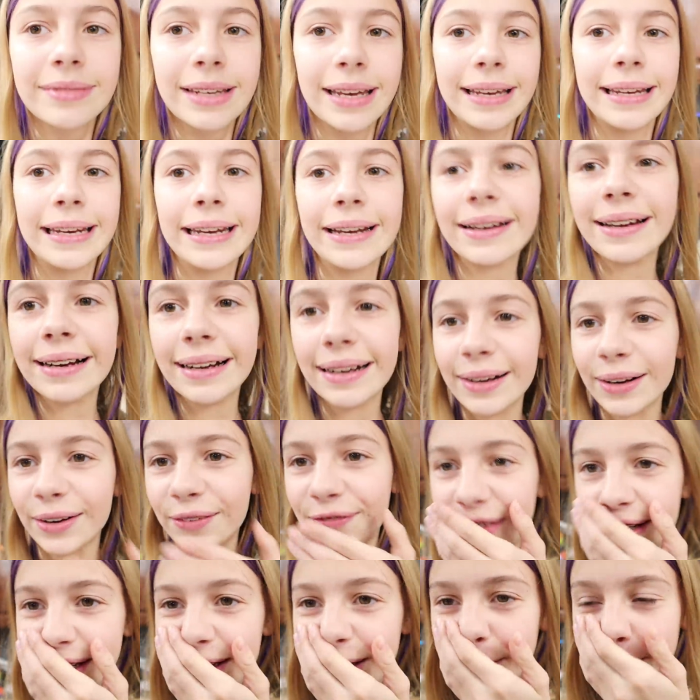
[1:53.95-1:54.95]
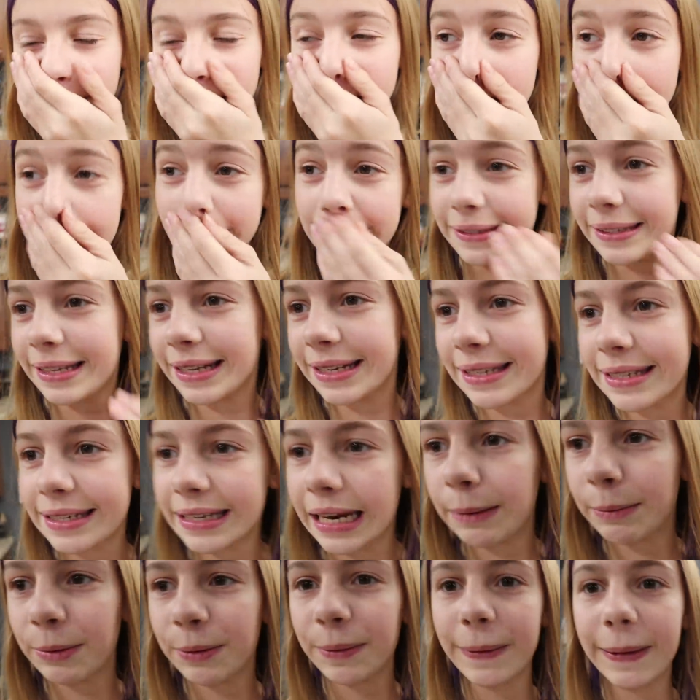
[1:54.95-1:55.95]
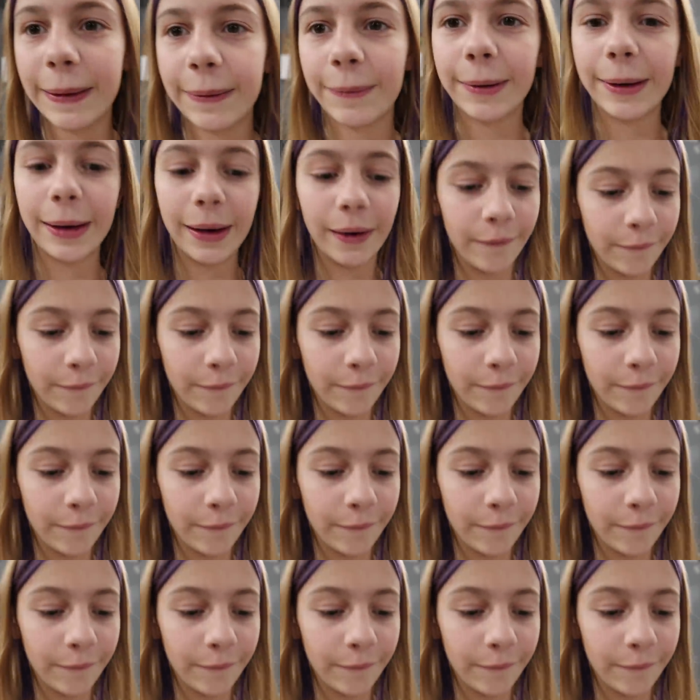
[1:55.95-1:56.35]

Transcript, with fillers: Okay, now I gotta go find everybody because that's the timer that went